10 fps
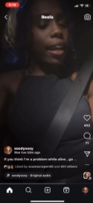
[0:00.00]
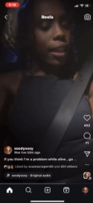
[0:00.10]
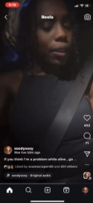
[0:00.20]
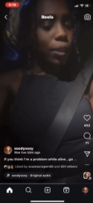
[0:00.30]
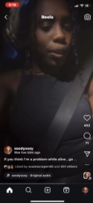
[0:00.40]
It
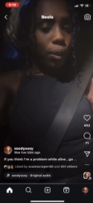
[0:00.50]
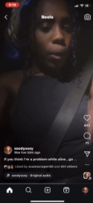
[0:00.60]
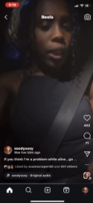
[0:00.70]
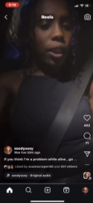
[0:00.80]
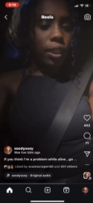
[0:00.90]
answers your
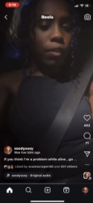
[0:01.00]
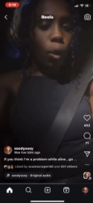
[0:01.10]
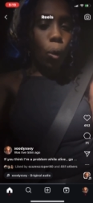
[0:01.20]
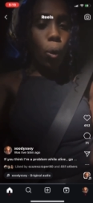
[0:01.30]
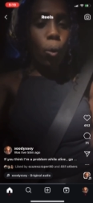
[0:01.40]
questions of
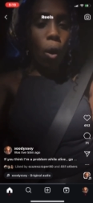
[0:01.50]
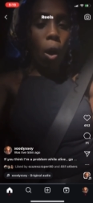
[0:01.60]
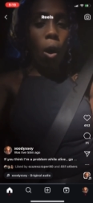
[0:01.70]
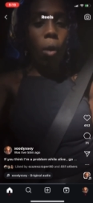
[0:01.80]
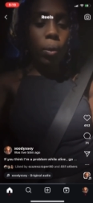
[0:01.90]
who
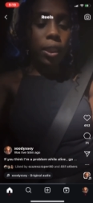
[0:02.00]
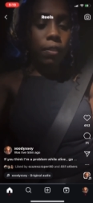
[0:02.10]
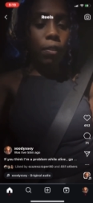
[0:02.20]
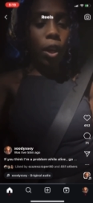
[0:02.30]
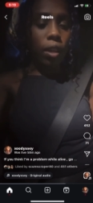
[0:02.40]
all was
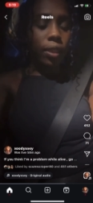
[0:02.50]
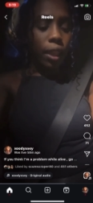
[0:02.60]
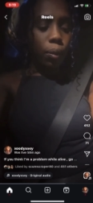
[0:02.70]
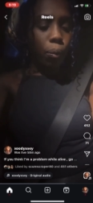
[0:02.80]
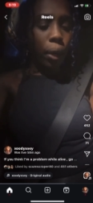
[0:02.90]

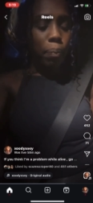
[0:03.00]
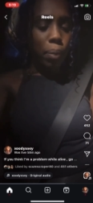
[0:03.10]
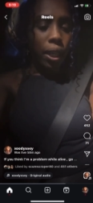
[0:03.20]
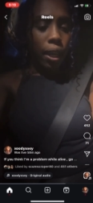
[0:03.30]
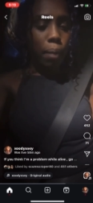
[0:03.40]
involved in
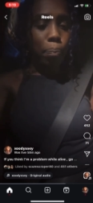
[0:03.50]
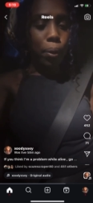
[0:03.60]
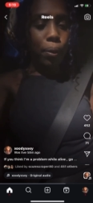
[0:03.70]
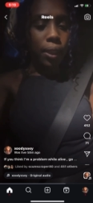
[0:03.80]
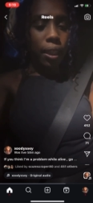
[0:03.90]
raping,
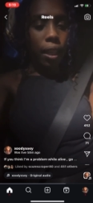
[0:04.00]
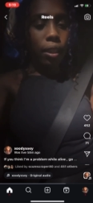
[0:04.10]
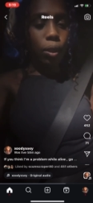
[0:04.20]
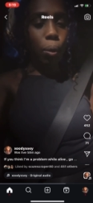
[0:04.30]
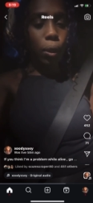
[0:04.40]
abusing,
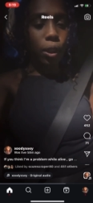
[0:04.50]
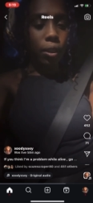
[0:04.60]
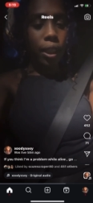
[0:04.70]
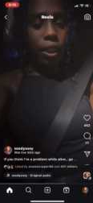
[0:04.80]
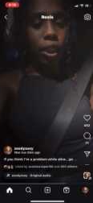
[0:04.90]
and
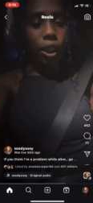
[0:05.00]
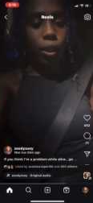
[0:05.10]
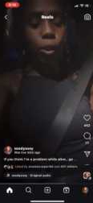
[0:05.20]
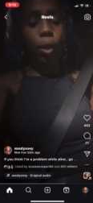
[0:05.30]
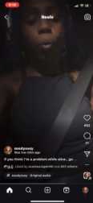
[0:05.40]
torturing
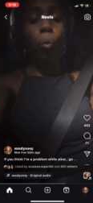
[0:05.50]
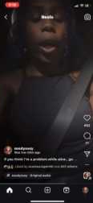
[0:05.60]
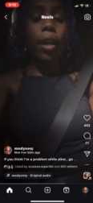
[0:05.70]
children.